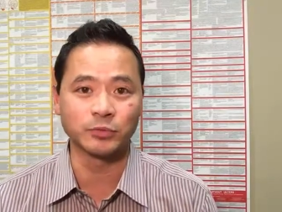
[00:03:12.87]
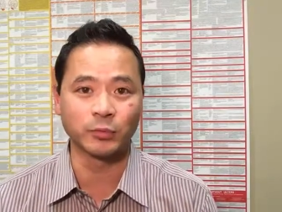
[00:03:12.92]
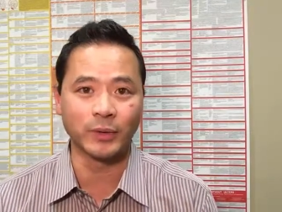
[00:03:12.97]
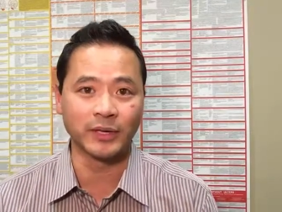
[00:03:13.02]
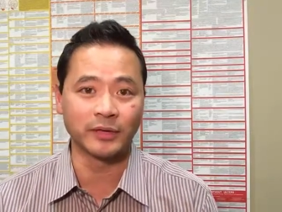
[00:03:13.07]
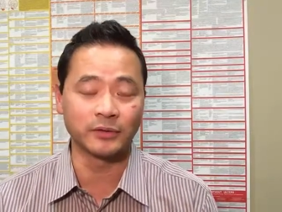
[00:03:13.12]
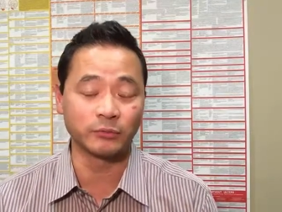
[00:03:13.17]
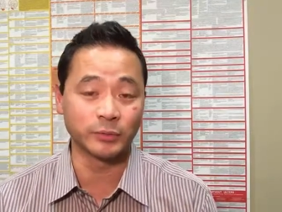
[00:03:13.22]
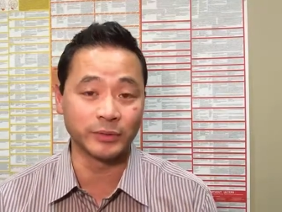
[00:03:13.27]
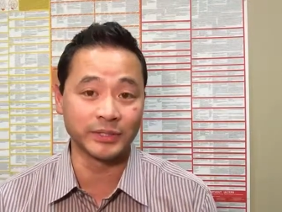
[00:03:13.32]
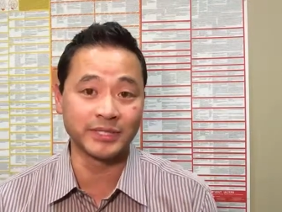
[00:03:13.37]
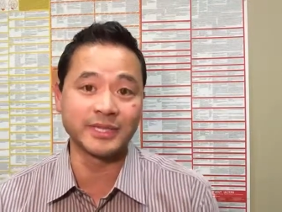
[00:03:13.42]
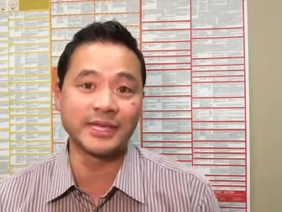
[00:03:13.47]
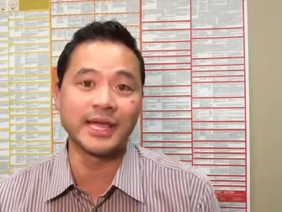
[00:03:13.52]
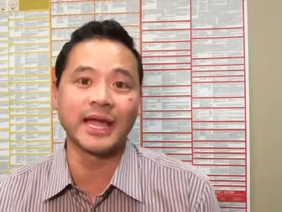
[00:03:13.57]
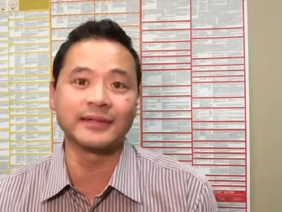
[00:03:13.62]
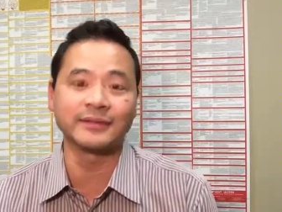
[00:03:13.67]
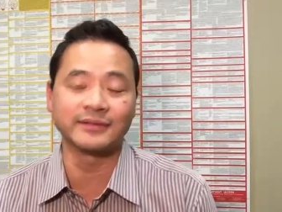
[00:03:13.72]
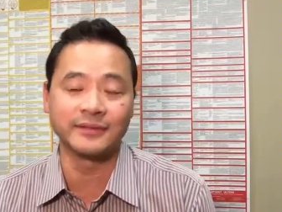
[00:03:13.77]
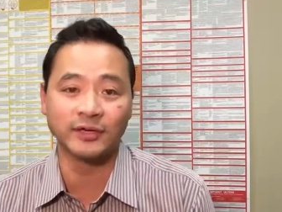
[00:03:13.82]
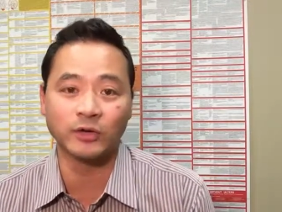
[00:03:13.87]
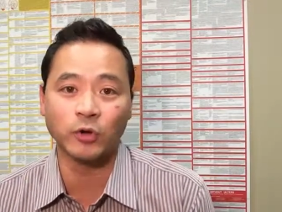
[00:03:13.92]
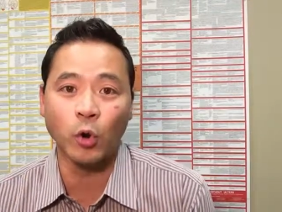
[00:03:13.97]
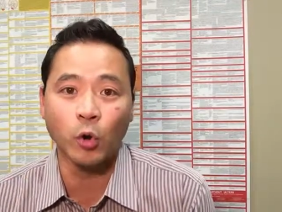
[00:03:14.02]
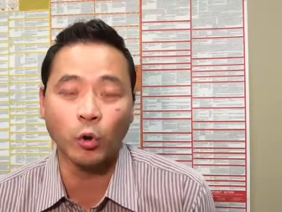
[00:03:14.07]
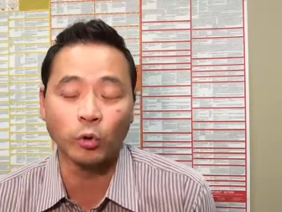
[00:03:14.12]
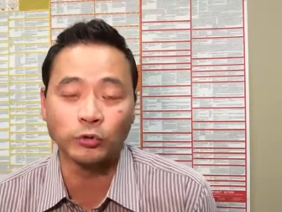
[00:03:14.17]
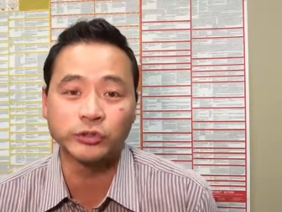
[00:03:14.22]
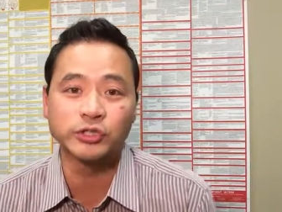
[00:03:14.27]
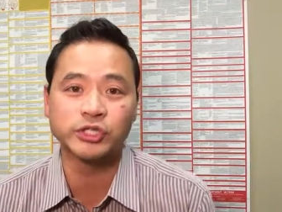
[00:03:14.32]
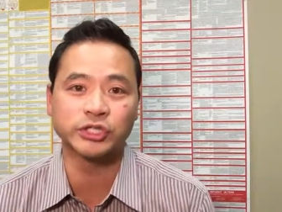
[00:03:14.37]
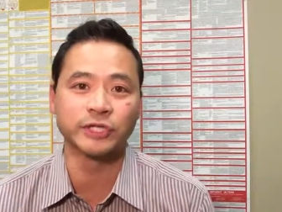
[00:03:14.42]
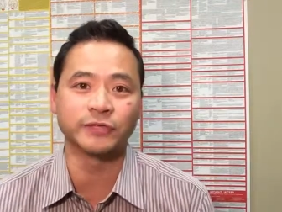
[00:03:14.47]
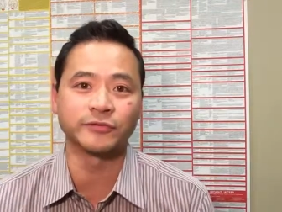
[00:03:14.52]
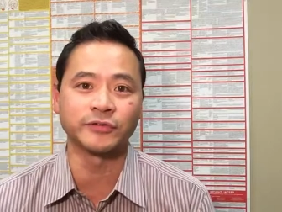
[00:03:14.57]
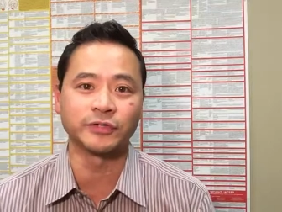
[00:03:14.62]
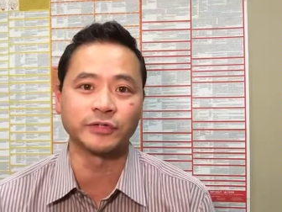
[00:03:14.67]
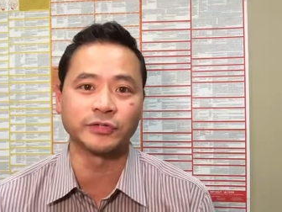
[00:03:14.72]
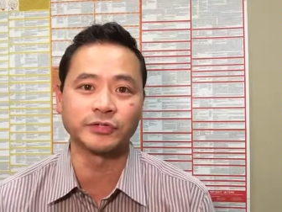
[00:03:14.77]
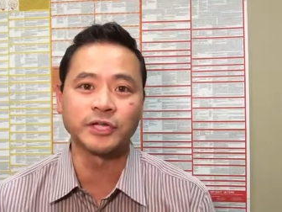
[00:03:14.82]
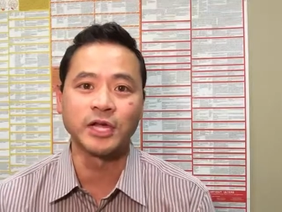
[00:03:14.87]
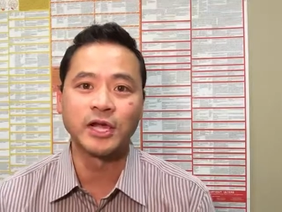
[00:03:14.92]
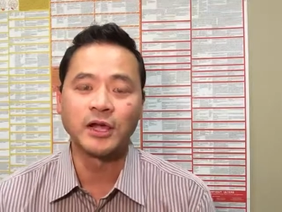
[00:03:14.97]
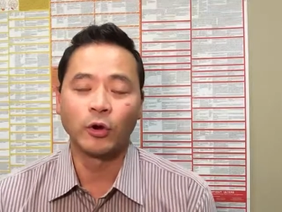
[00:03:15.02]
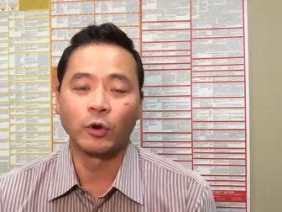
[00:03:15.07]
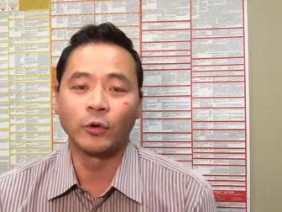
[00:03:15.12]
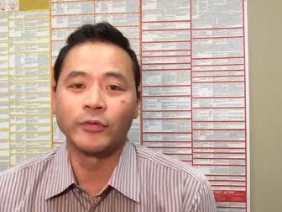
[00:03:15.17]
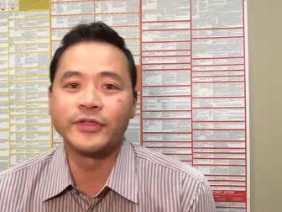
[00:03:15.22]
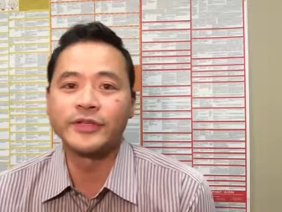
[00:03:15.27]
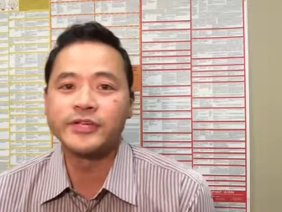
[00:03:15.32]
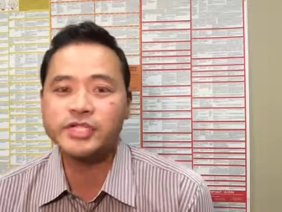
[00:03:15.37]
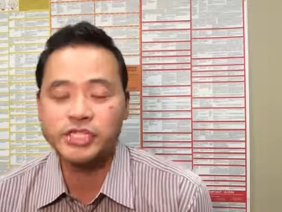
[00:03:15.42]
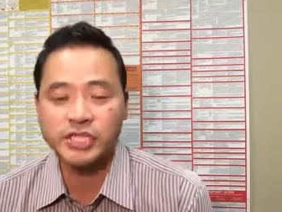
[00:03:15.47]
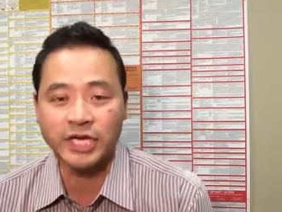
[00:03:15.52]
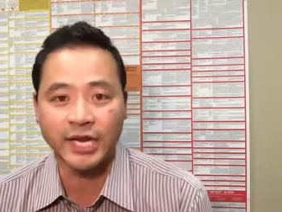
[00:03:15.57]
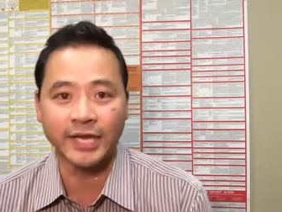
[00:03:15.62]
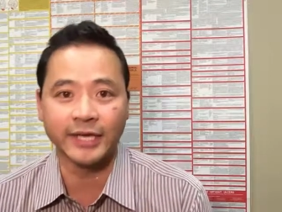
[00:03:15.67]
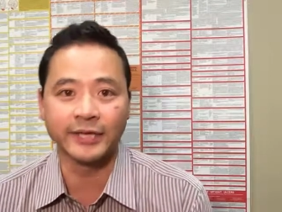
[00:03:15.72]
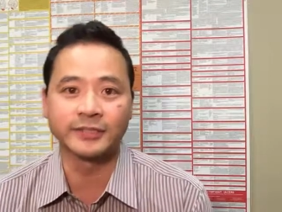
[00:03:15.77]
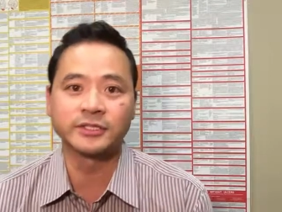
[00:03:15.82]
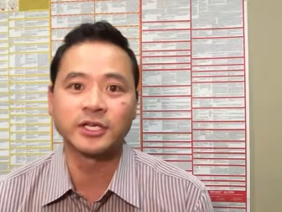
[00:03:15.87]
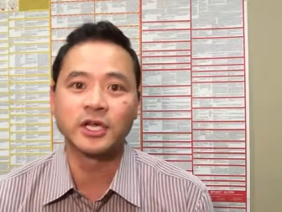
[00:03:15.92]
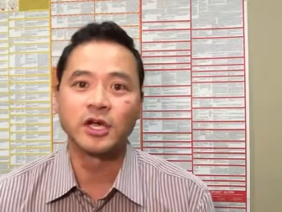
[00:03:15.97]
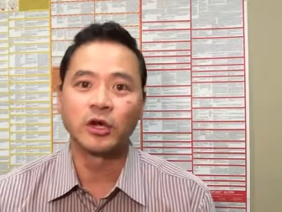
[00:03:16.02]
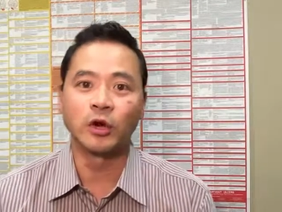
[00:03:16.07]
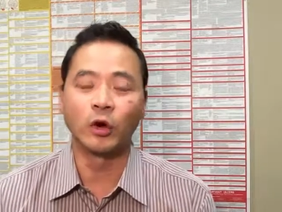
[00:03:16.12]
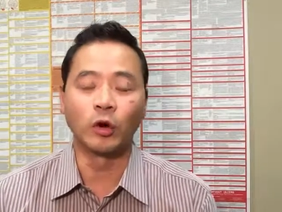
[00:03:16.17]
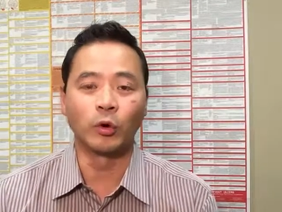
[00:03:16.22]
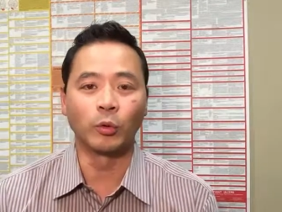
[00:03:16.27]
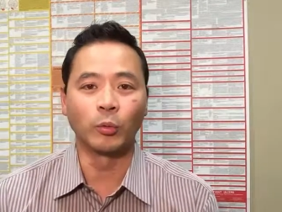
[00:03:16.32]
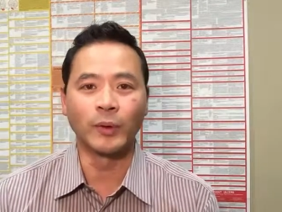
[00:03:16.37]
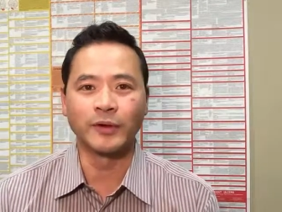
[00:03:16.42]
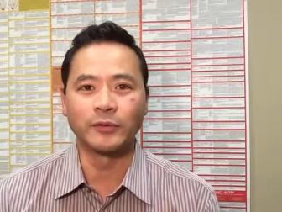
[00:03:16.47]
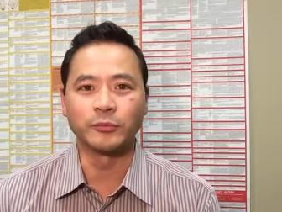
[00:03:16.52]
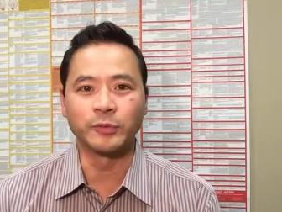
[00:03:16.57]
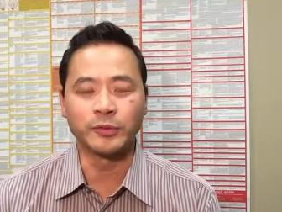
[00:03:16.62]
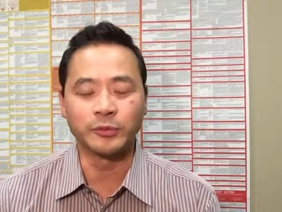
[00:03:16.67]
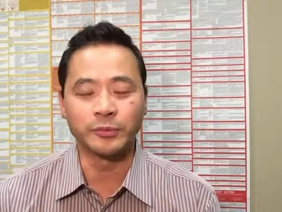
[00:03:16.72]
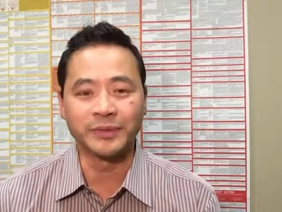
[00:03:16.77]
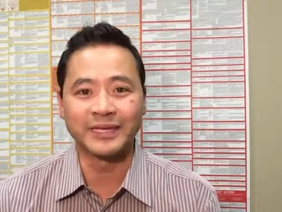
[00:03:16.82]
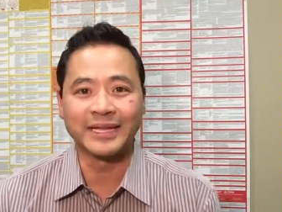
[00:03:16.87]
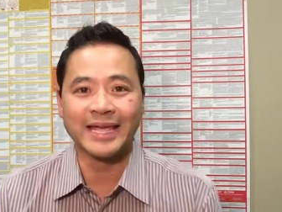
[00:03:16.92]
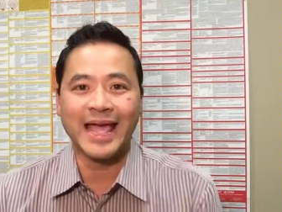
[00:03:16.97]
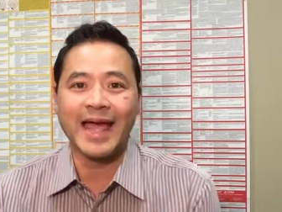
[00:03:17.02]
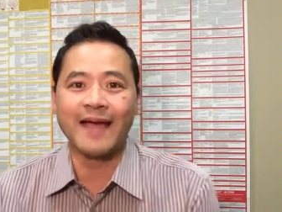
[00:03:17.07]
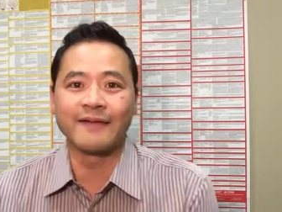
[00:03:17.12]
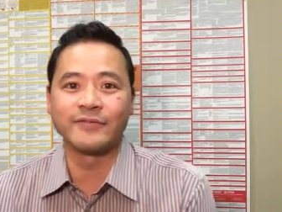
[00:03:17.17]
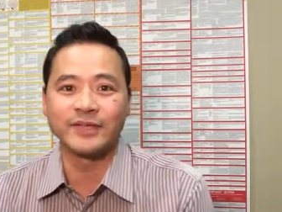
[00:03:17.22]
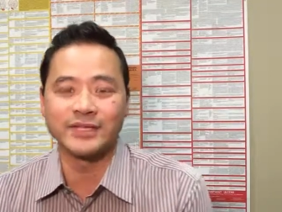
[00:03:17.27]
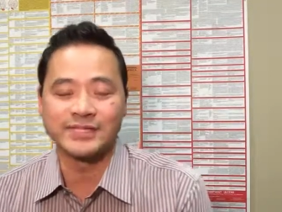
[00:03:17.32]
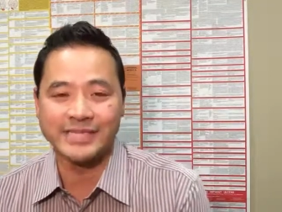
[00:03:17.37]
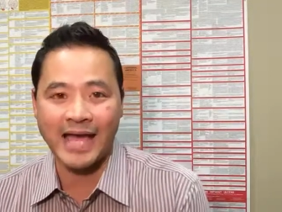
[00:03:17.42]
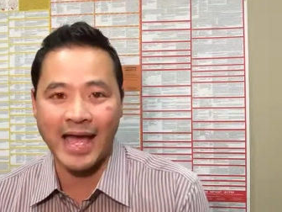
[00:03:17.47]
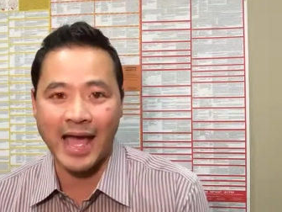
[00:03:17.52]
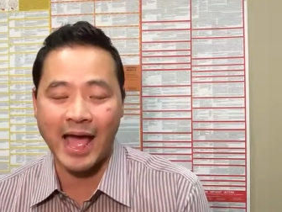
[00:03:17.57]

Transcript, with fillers: when we get the cold shivers or the shakes, or when we really have these